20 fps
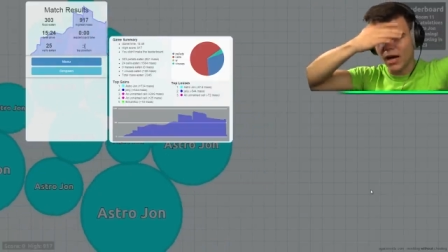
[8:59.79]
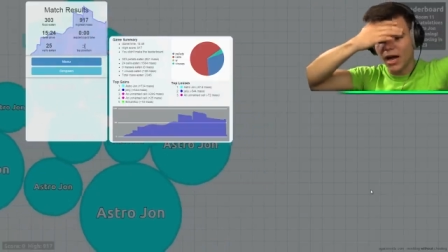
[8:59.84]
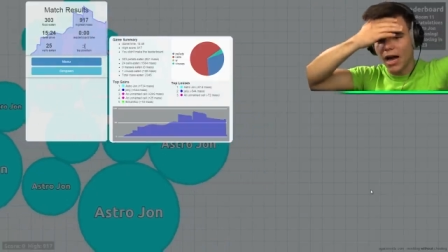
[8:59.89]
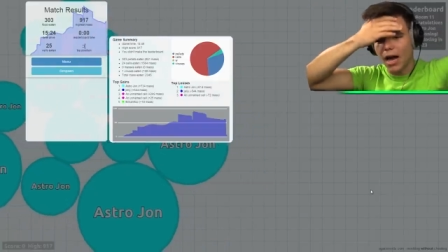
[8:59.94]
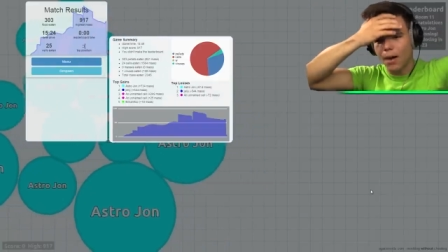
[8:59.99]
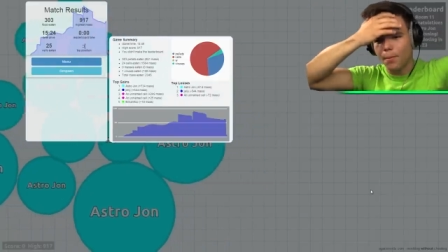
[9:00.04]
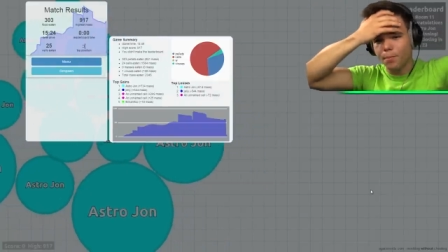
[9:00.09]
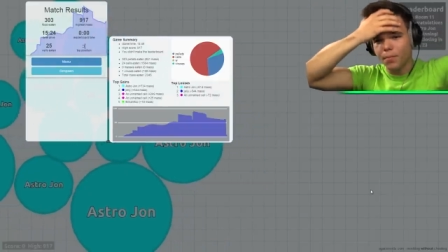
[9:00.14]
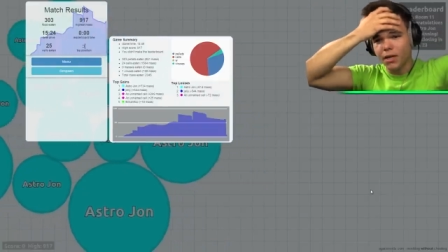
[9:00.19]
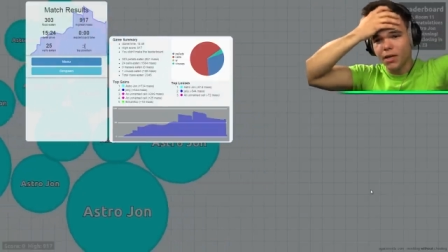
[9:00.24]

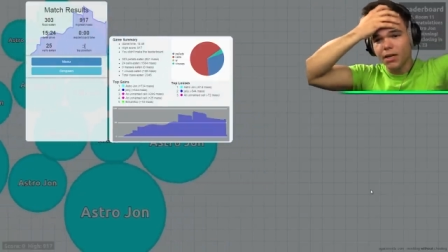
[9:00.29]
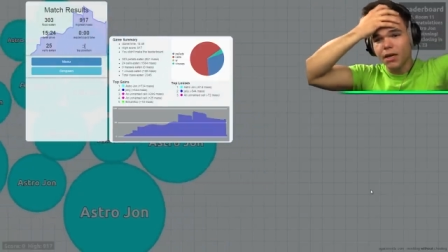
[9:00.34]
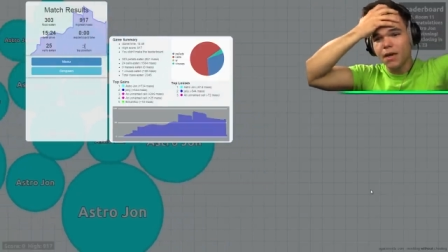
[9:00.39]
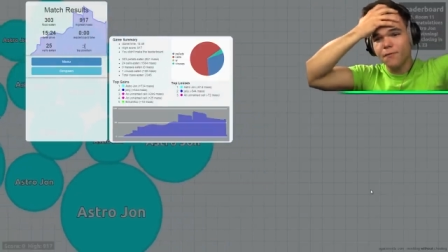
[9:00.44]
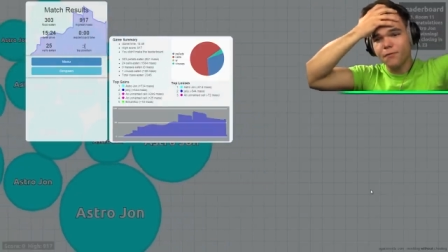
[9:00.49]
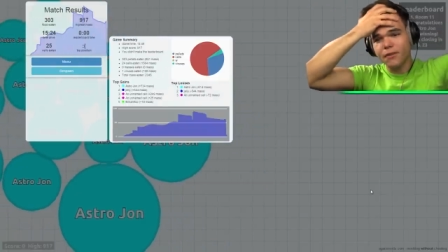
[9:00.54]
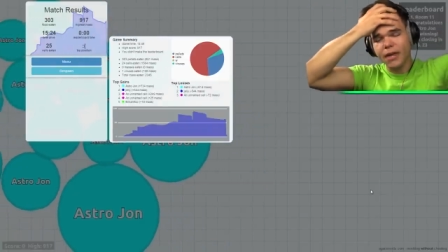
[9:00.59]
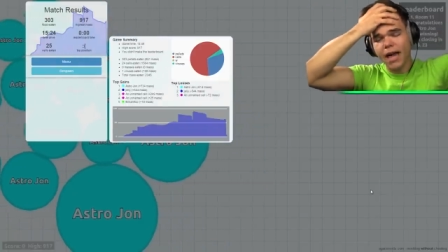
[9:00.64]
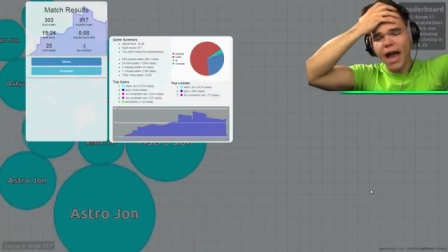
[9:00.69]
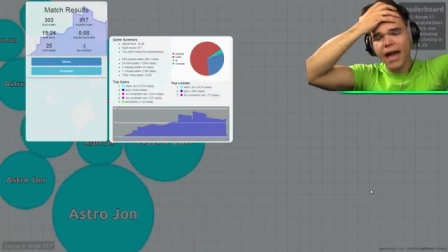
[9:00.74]
Um,
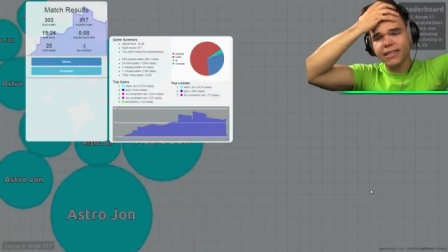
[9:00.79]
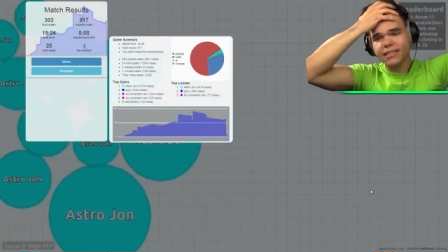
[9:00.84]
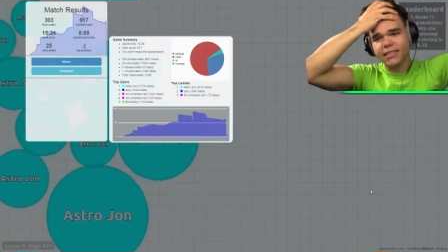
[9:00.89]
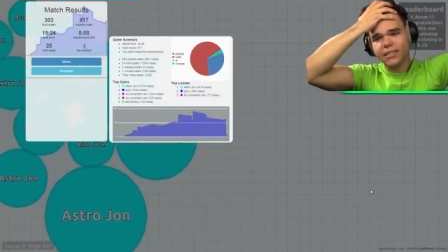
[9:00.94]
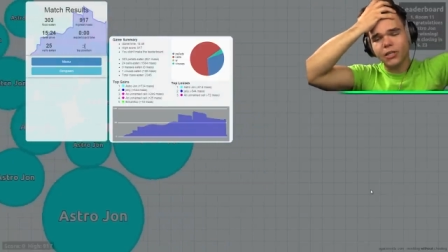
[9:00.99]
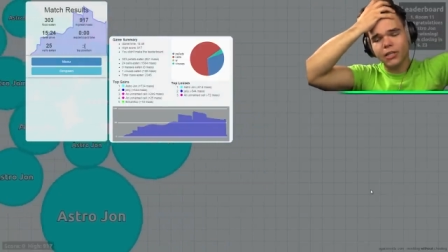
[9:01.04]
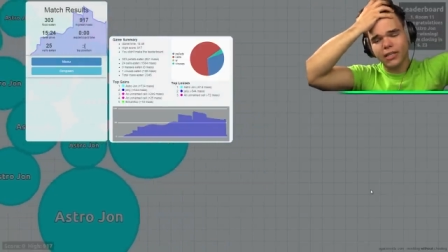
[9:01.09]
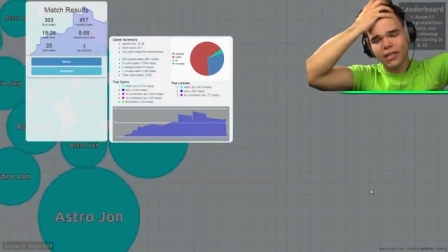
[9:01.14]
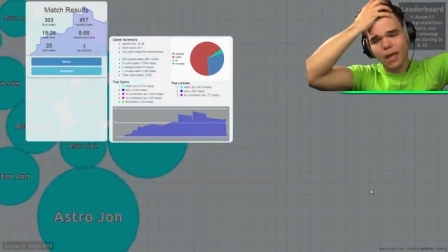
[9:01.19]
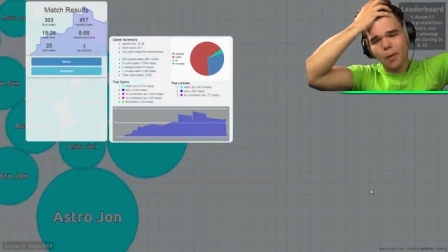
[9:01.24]
if you guys
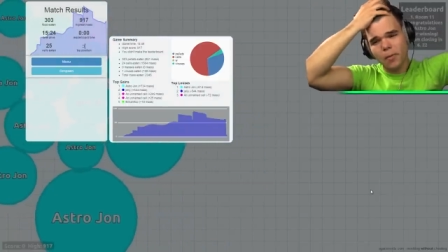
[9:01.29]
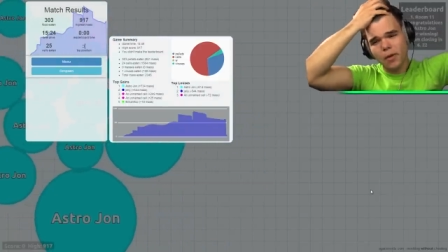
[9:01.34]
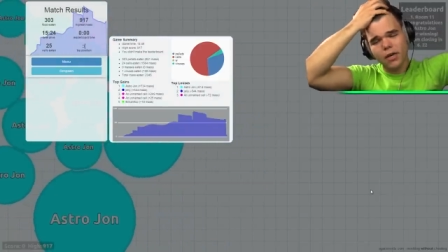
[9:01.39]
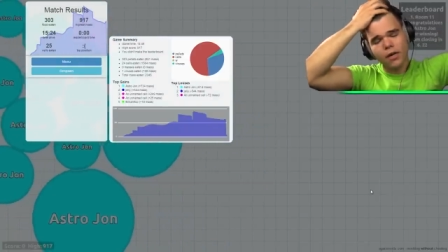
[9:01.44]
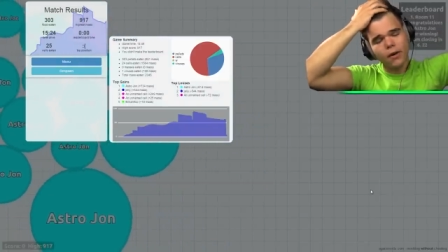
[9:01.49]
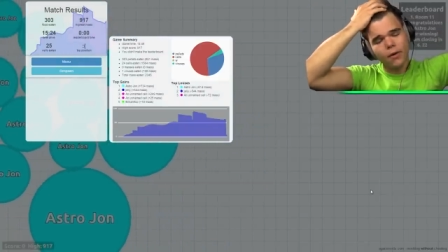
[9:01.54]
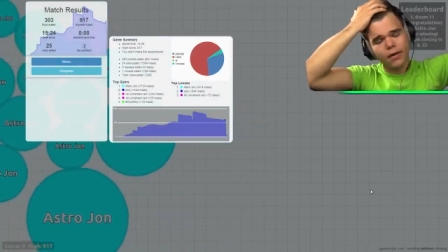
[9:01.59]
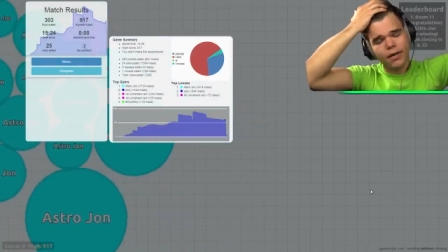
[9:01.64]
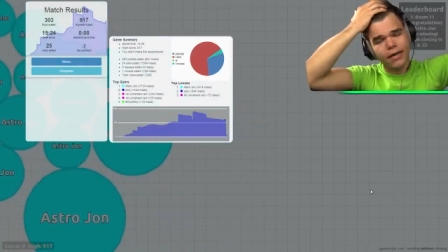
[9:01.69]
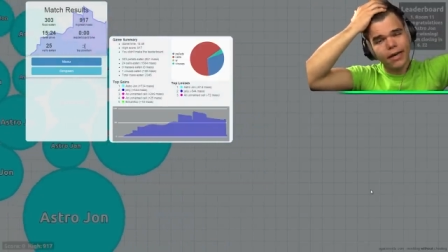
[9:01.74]
could let me
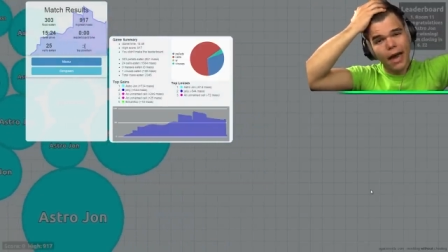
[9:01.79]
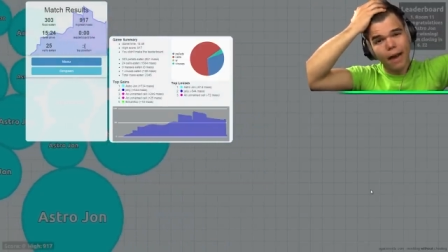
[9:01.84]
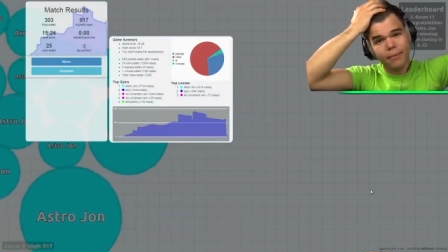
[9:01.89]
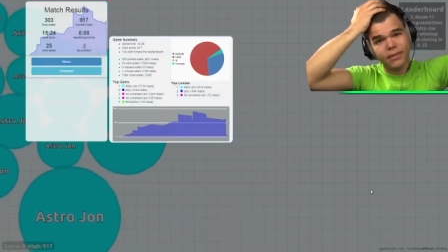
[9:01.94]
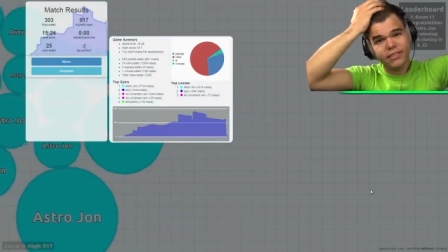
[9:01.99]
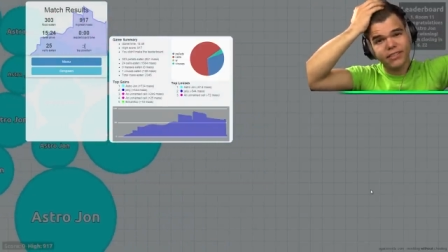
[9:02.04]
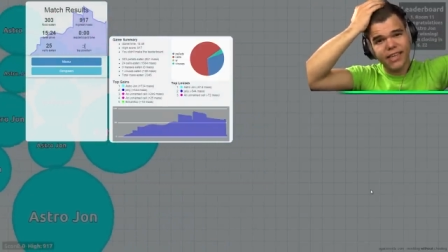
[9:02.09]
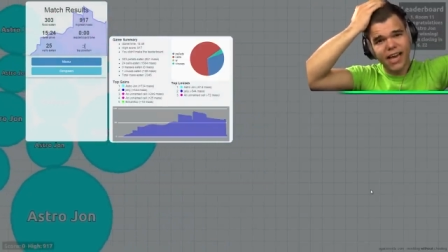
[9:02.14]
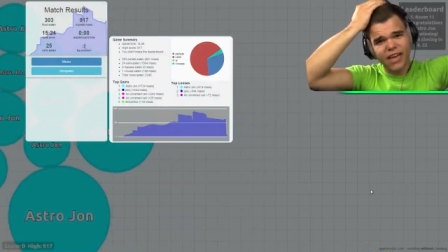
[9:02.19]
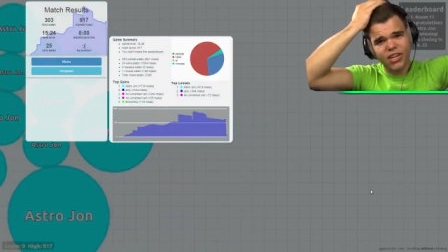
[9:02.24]
know in the
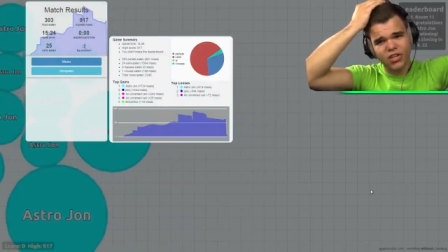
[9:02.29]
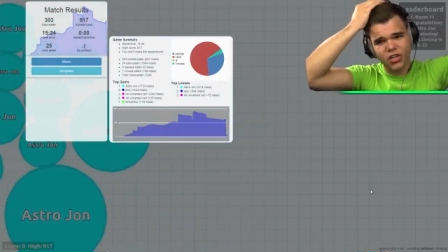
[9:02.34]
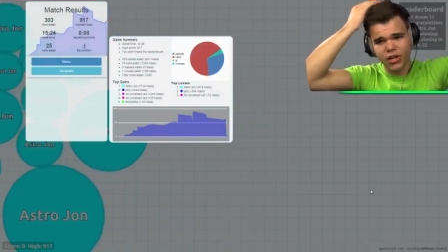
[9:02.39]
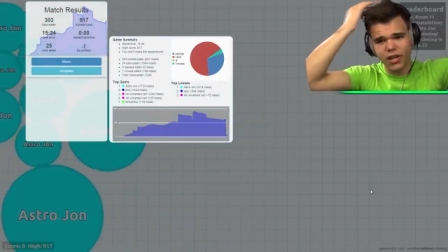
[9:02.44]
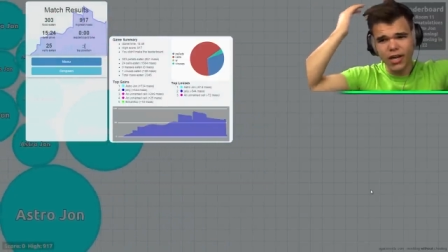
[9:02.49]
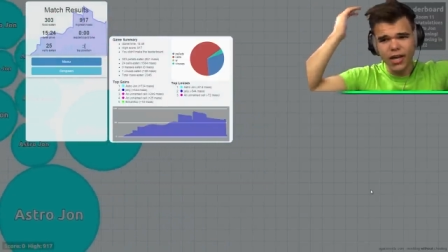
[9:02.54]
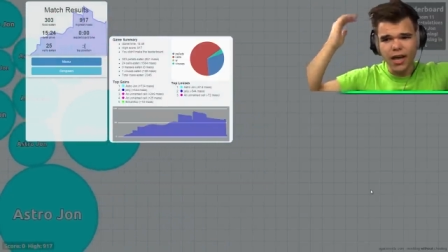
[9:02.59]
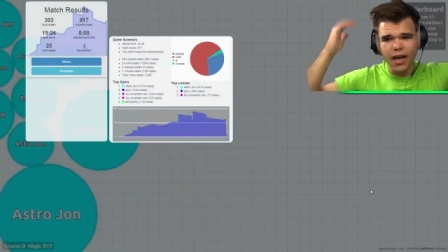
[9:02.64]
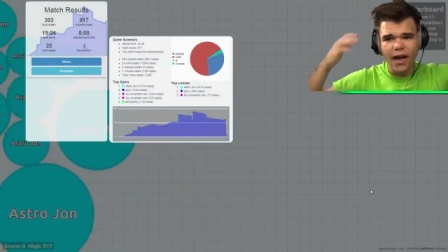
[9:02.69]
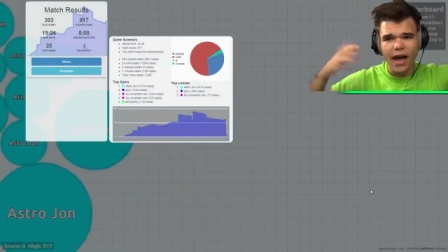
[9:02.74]
comment
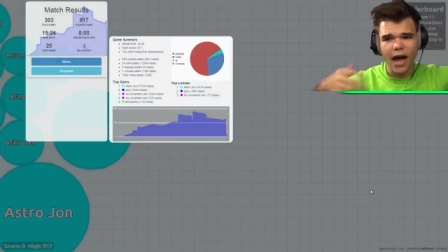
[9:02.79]
section